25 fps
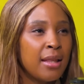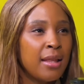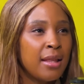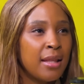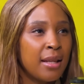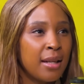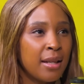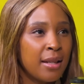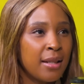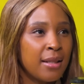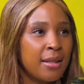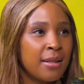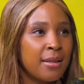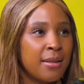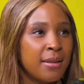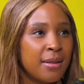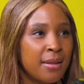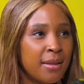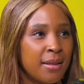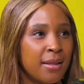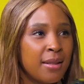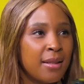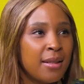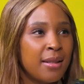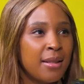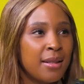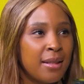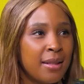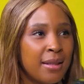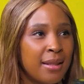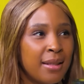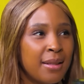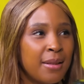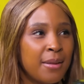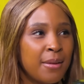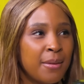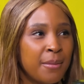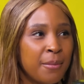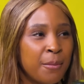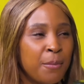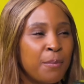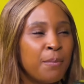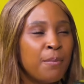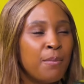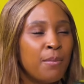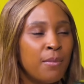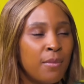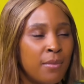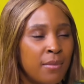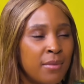the
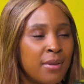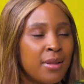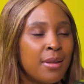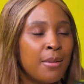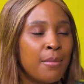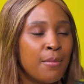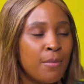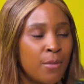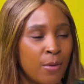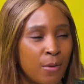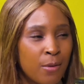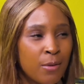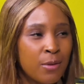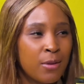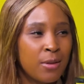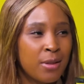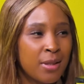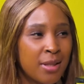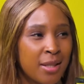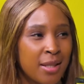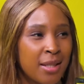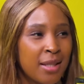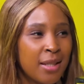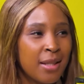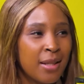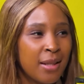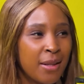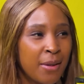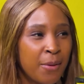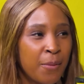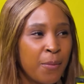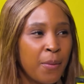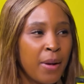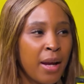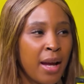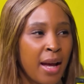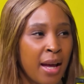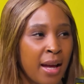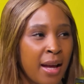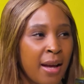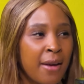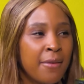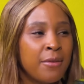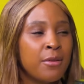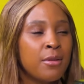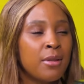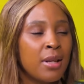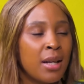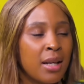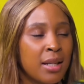the most way I
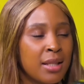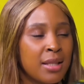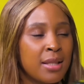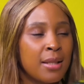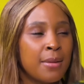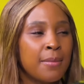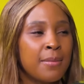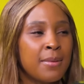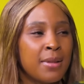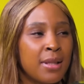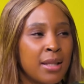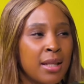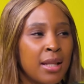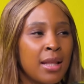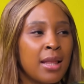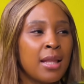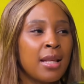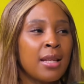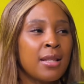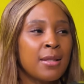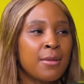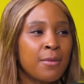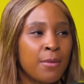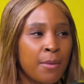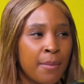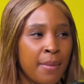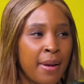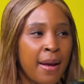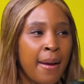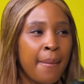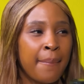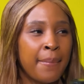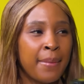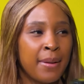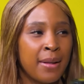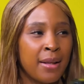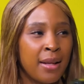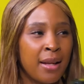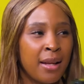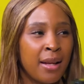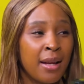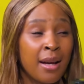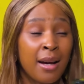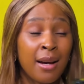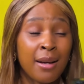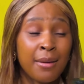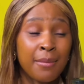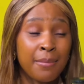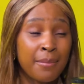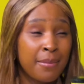have to accept certain things from happening,
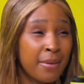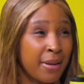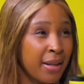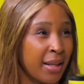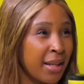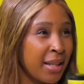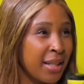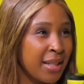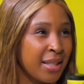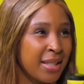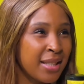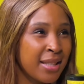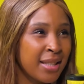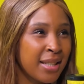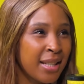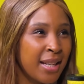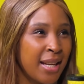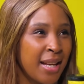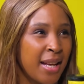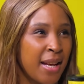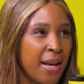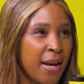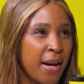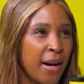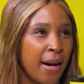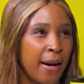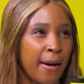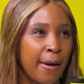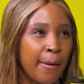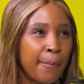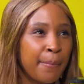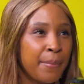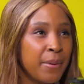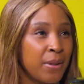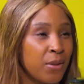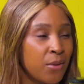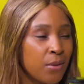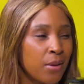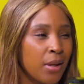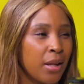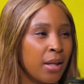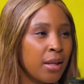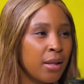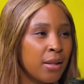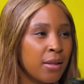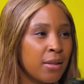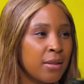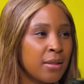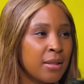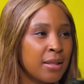heartbreaks, uh,
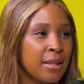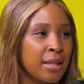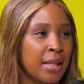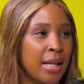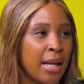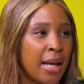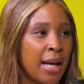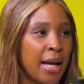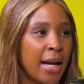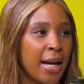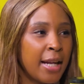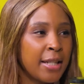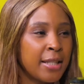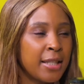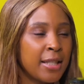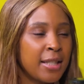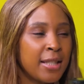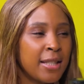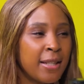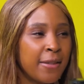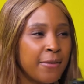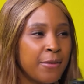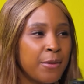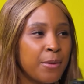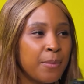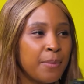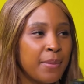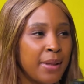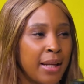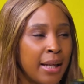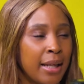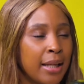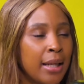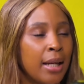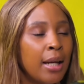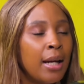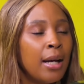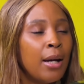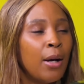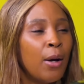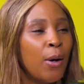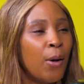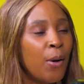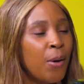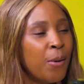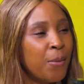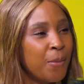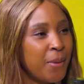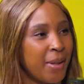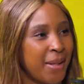betrayals. I just have to be like,
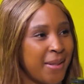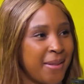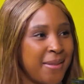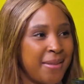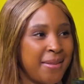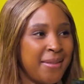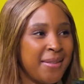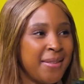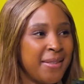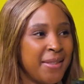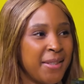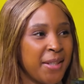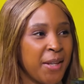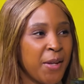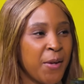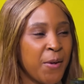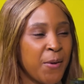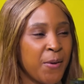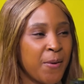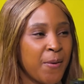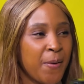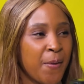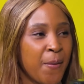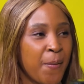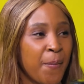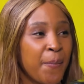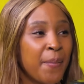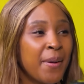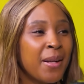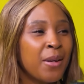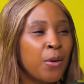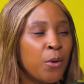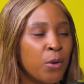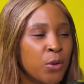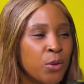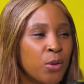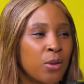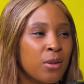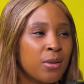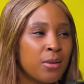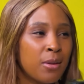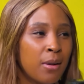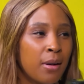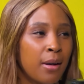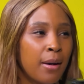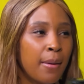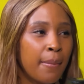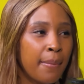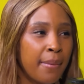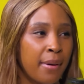oh well, you know. But also
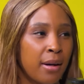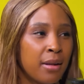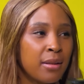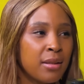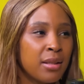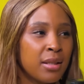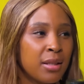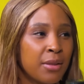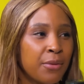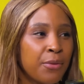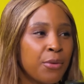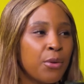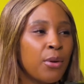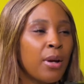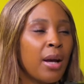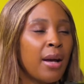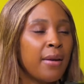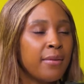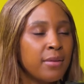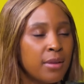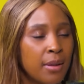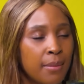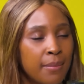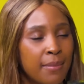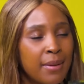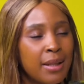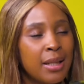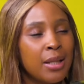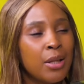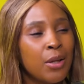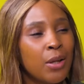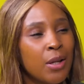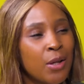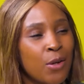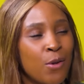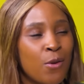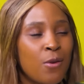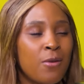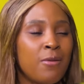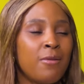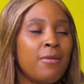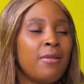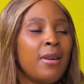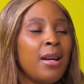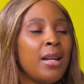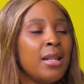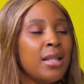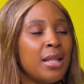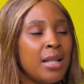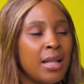talk about it. If you have somebody you can
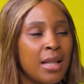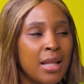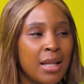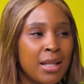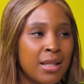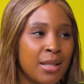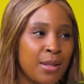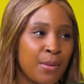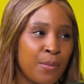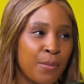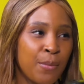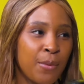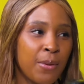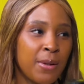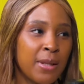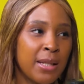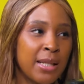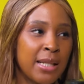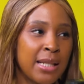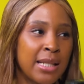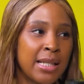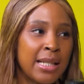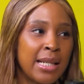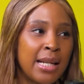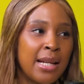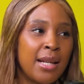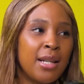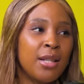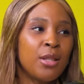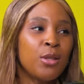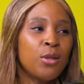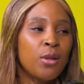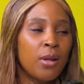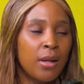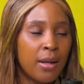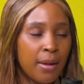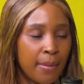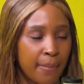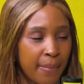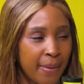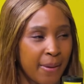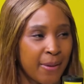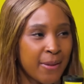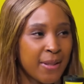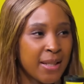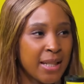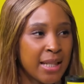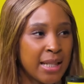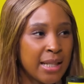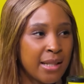confide in, that's important. Talk
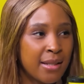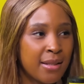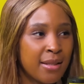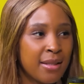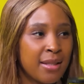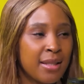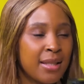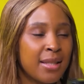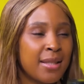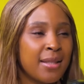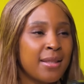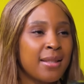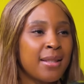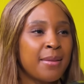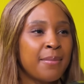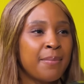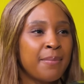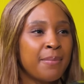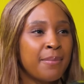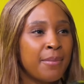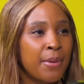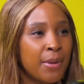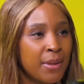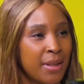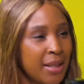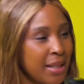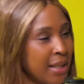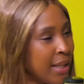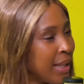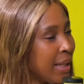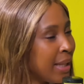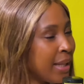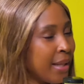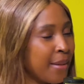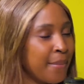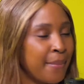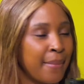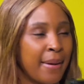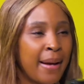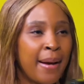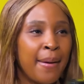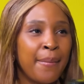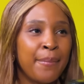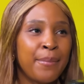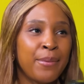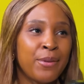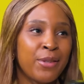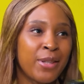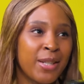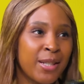about it because bottling them
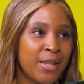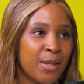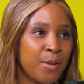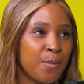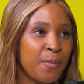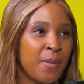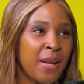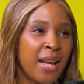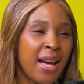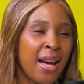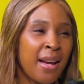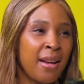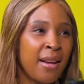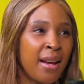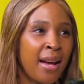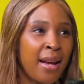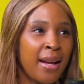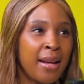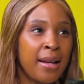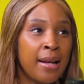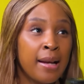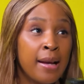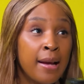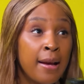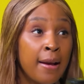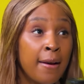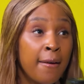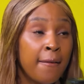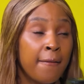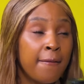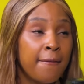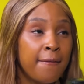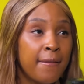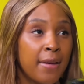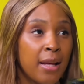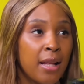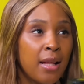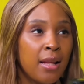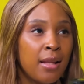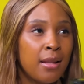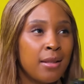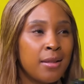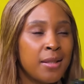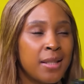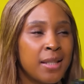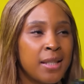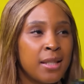up. Trust me, I I fell